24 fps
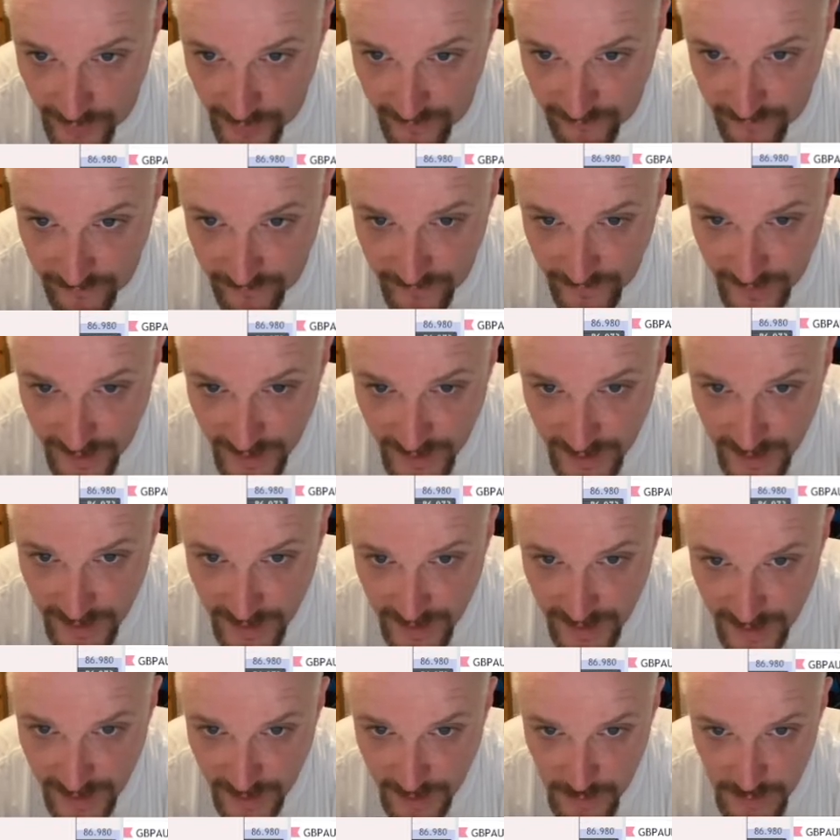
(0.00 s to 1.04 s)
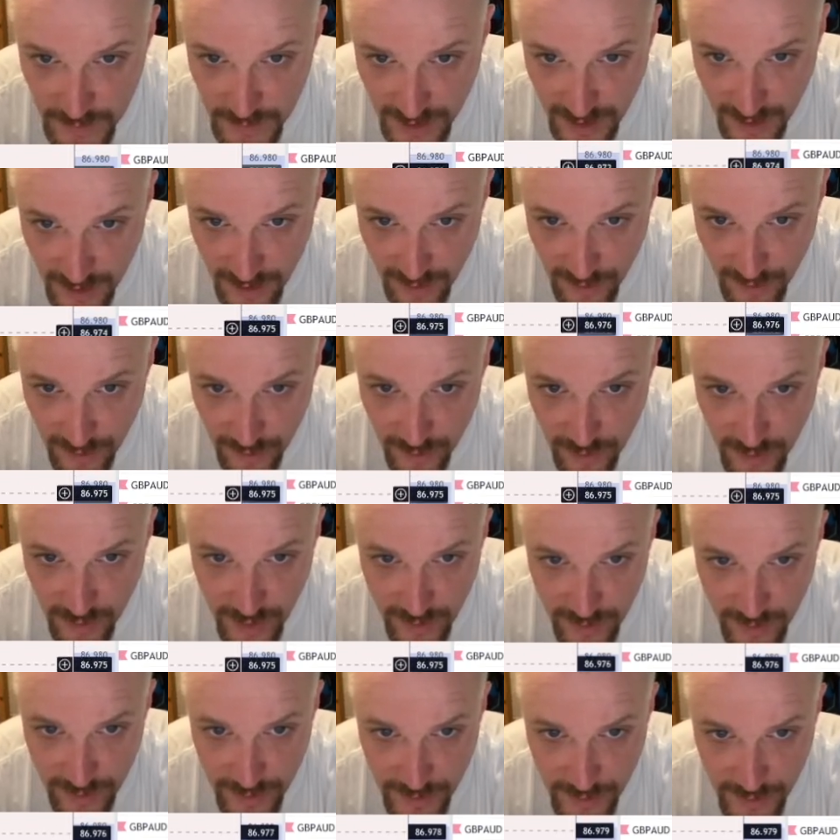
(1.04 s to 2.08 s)
to, that was around
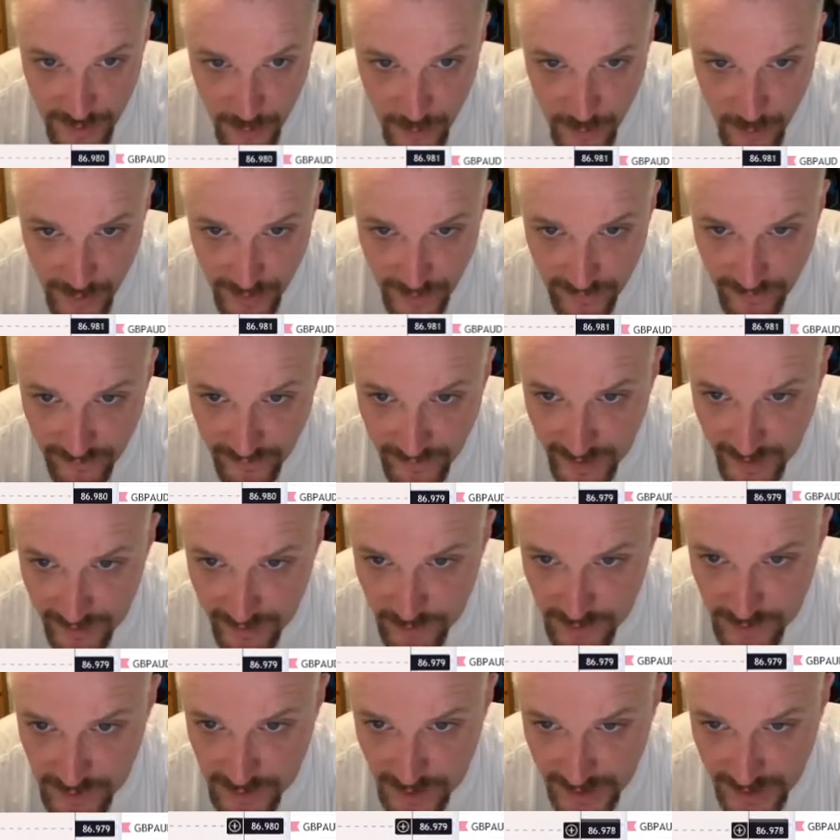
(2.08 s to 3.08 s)
about a 1 to 5, wasn't it?